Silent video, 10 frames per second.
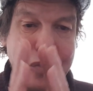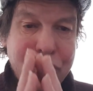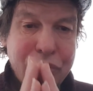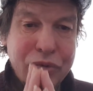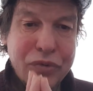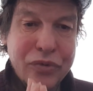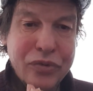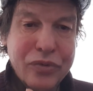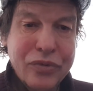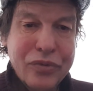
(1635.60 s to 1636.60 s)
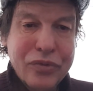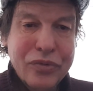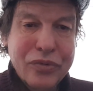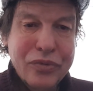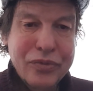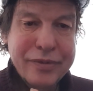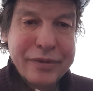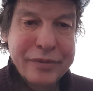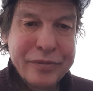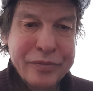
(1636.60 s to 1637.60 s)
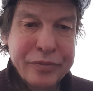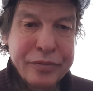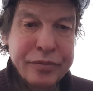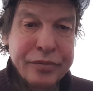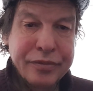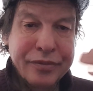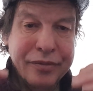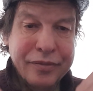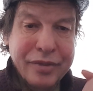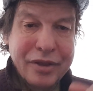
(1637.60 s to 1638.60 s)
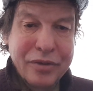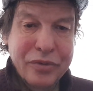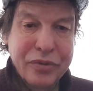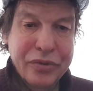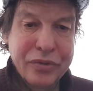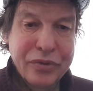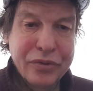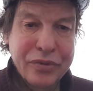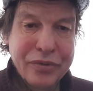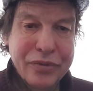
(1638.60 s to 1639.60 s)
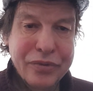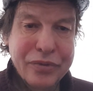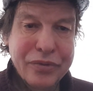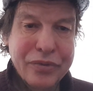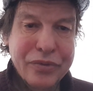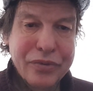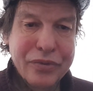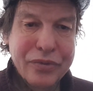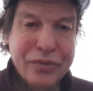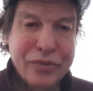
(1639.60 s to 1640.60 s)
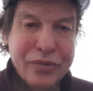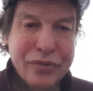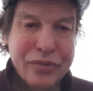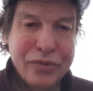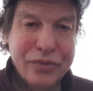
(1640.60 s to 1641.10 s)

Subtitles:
No one is speaking in this clip.